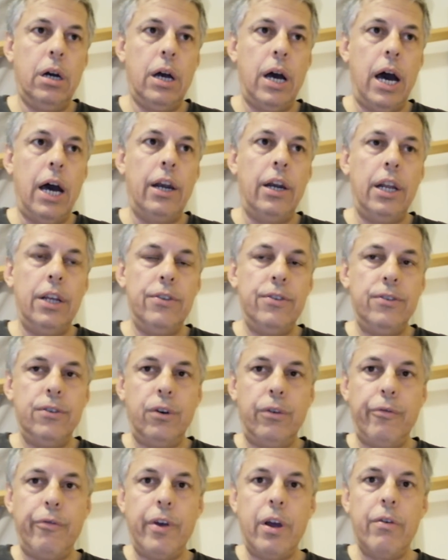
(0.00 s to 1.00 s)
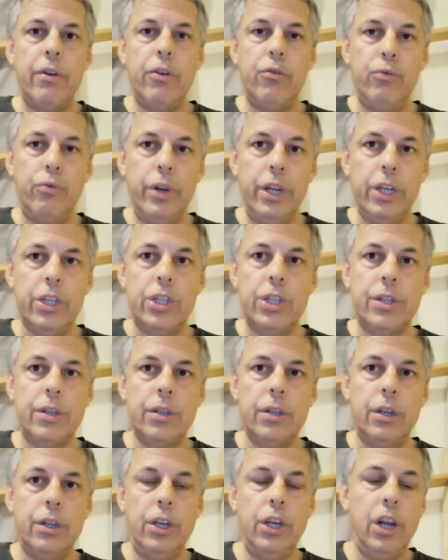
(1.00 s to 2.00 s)
unless you're very rich,
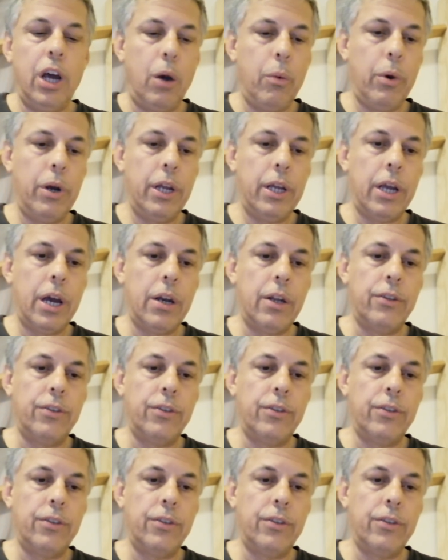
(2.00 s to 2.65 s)
you don't want to go to